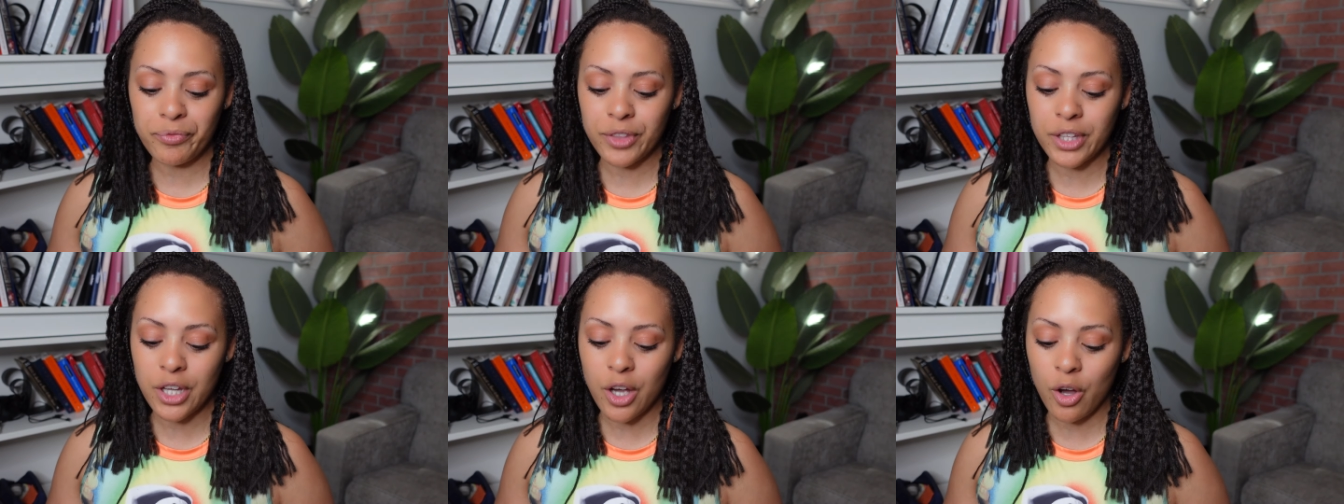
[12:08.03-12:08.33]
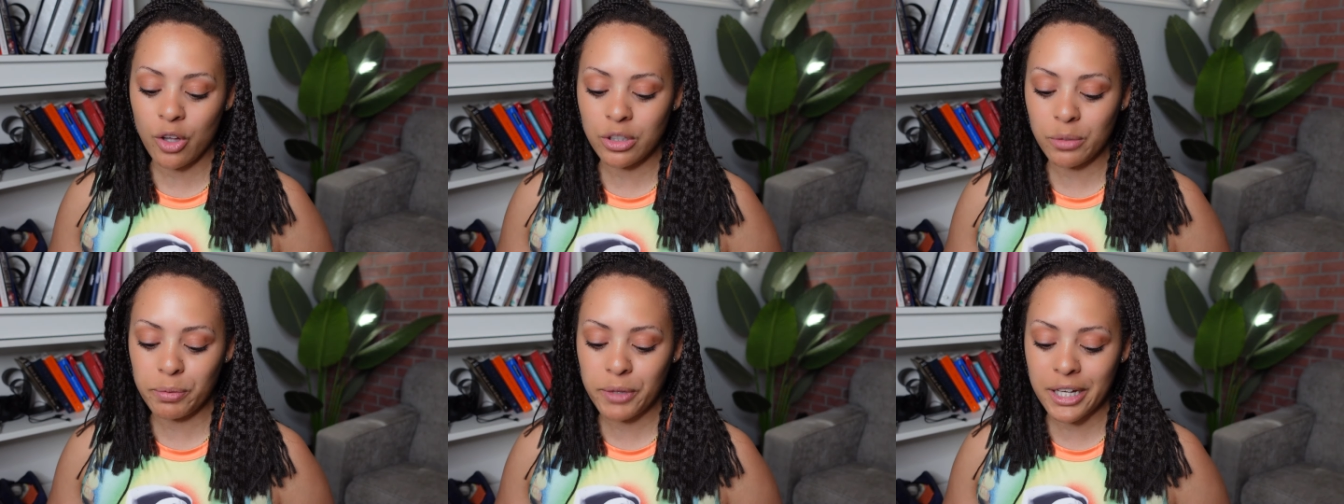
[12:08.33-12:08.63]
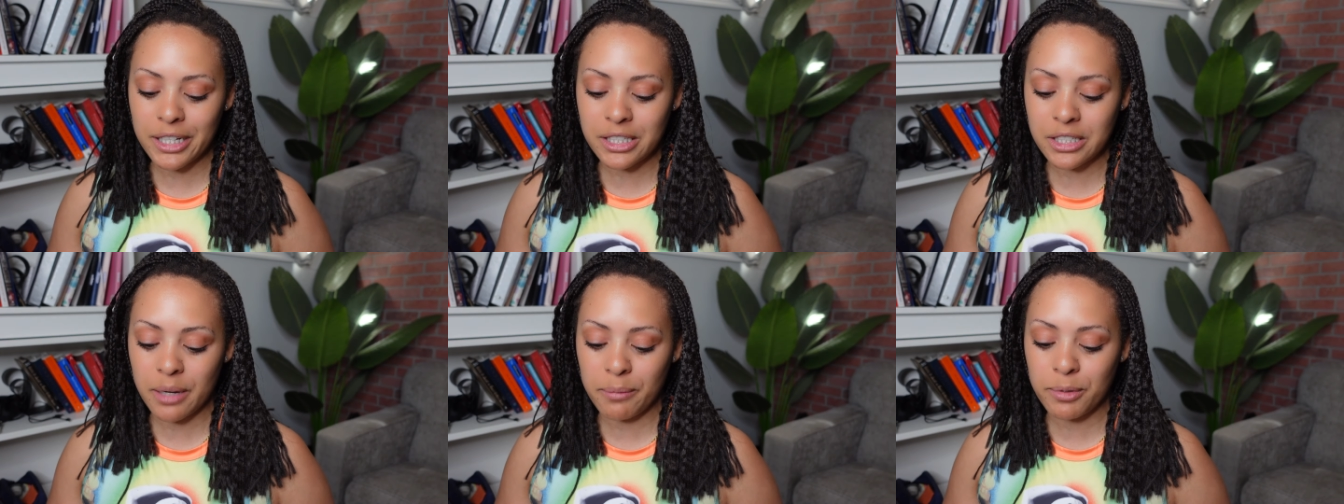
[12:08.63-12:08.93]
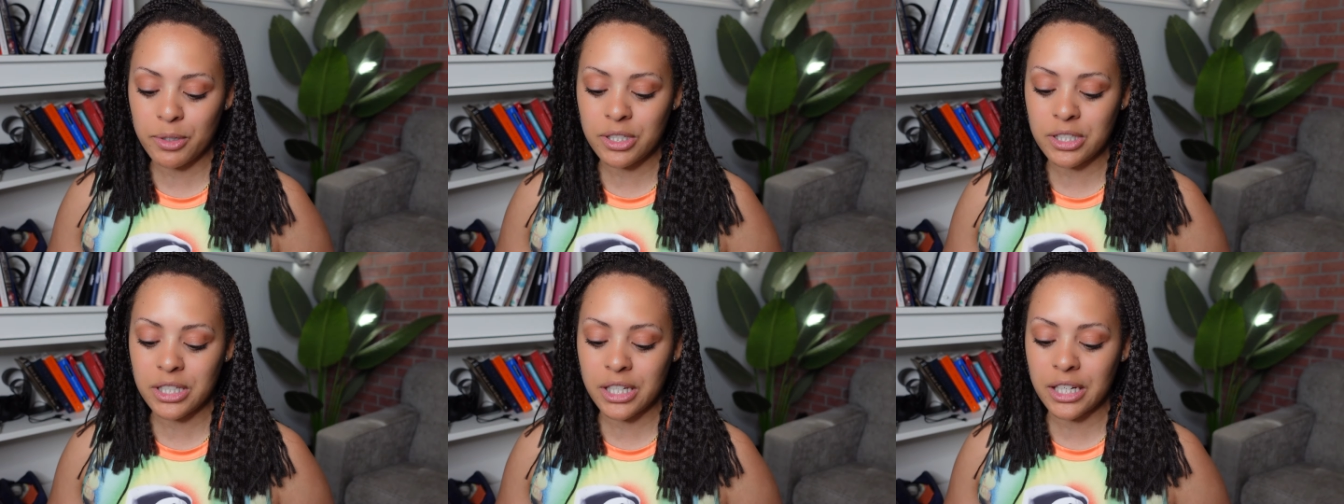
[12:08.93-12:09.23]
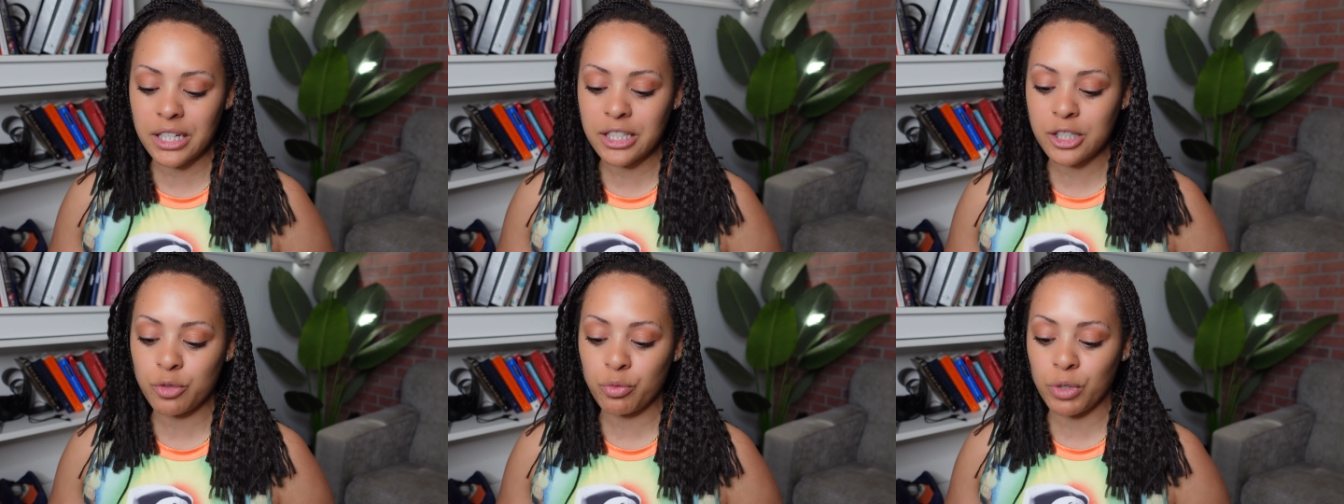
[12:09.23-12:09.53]
The Olaplex number
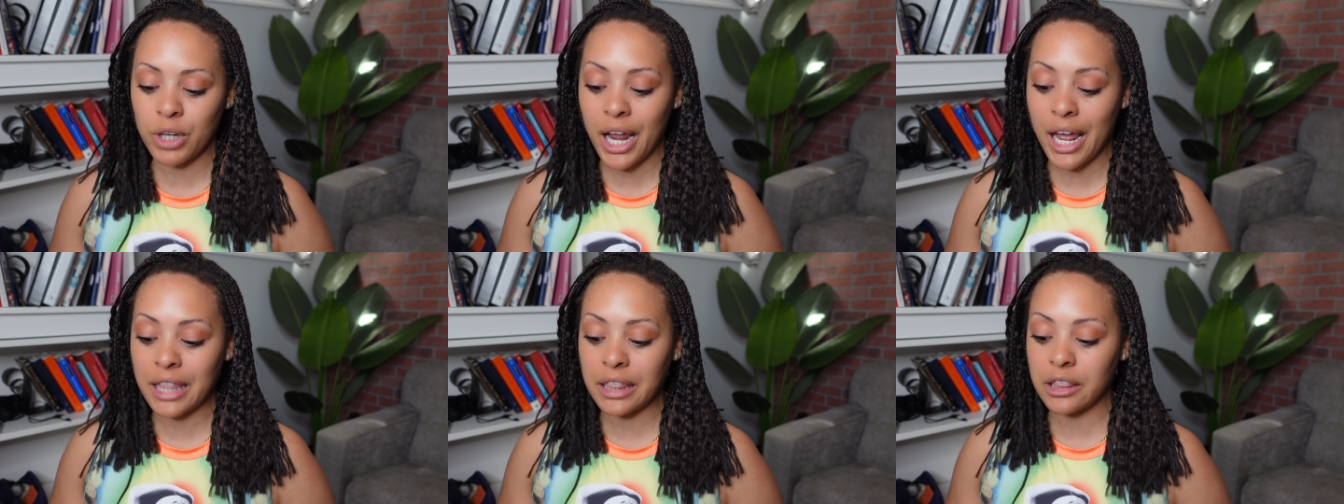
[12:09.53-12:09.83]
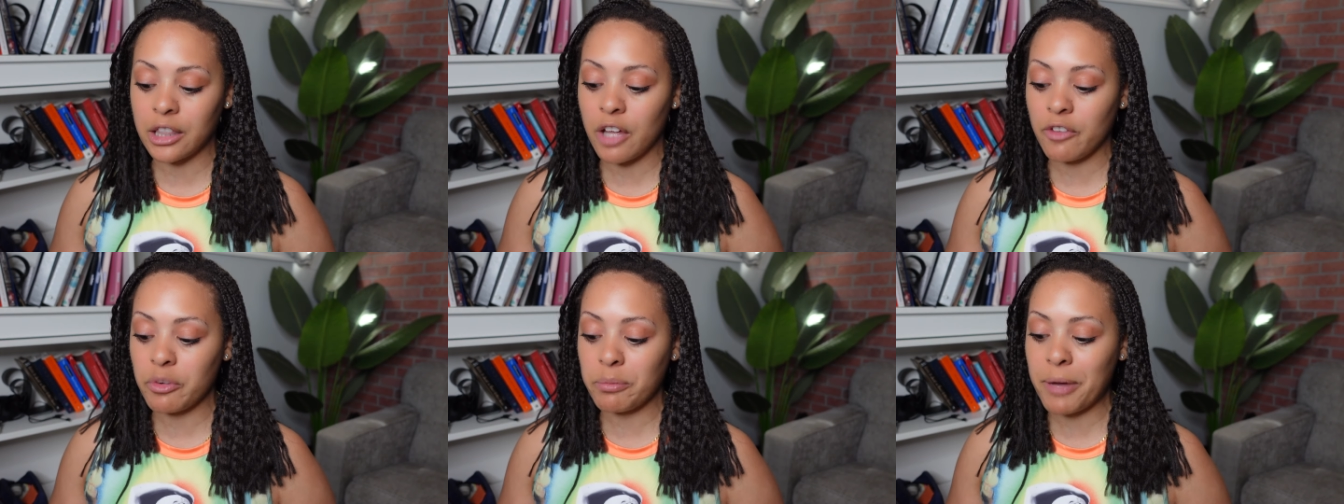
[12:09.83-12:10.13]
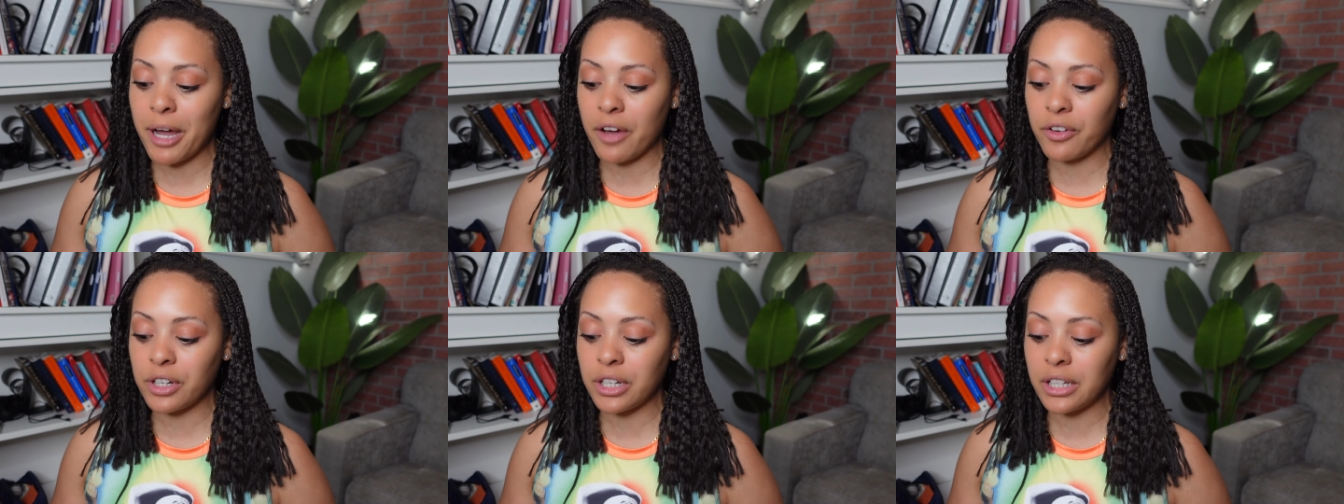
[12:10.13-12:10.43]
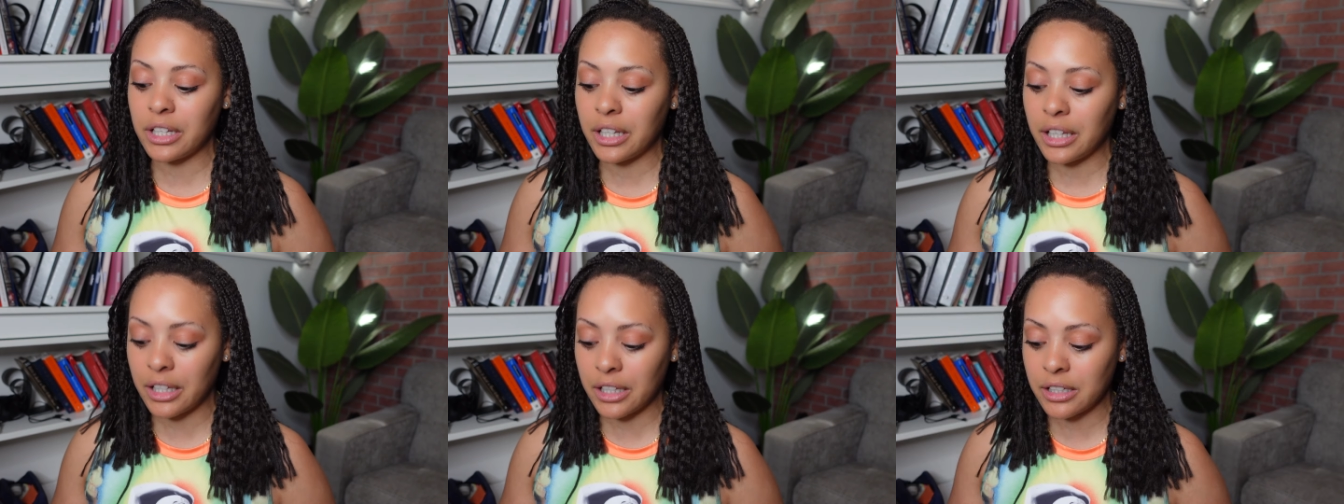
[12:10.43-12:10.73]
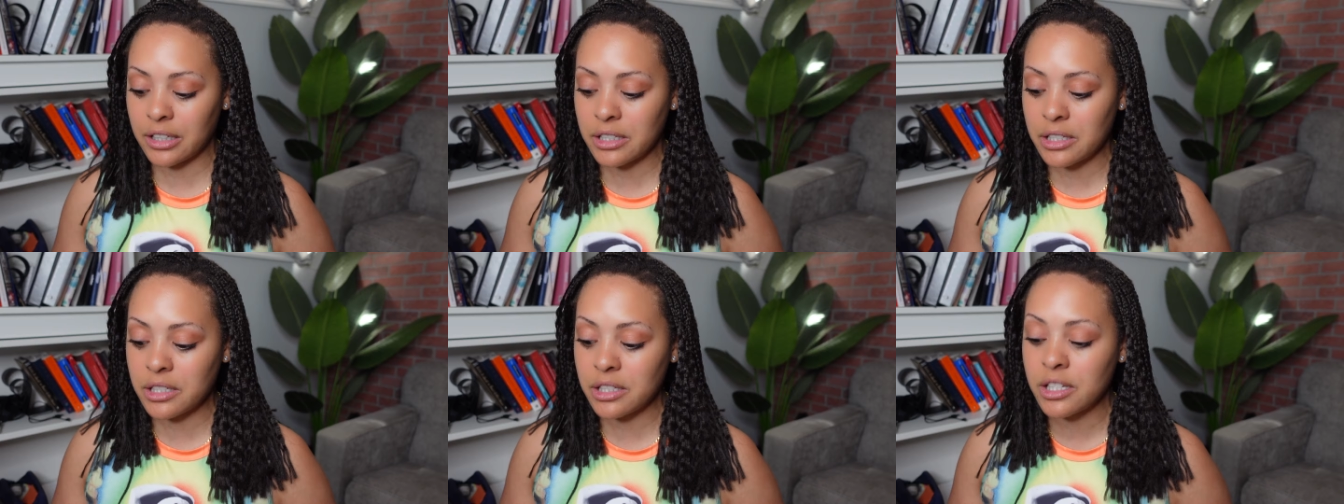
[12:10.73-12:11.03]
six, what I love about it
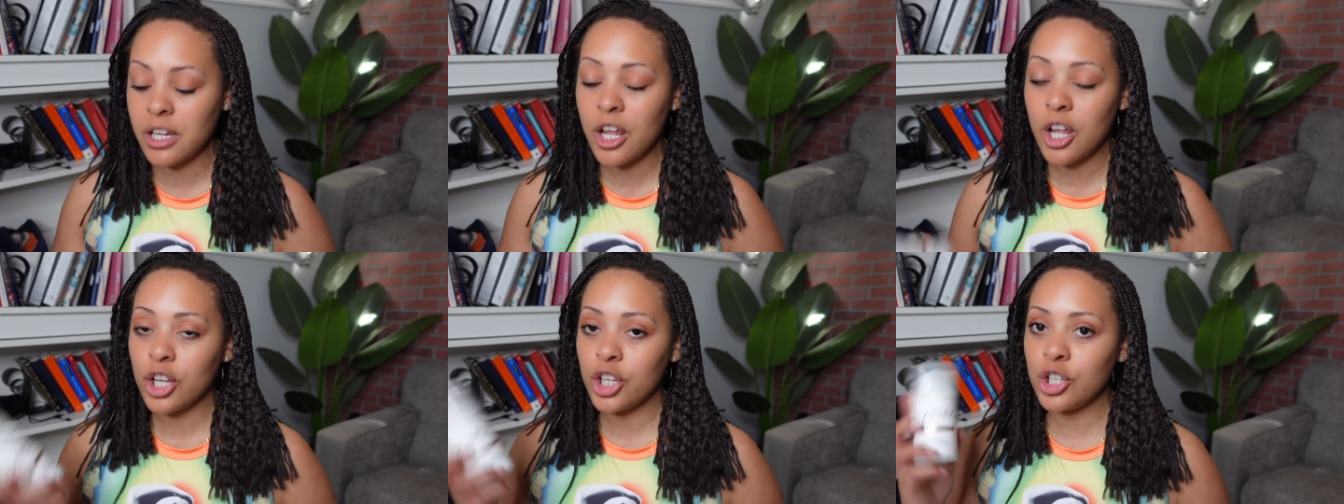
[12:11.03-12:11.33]
is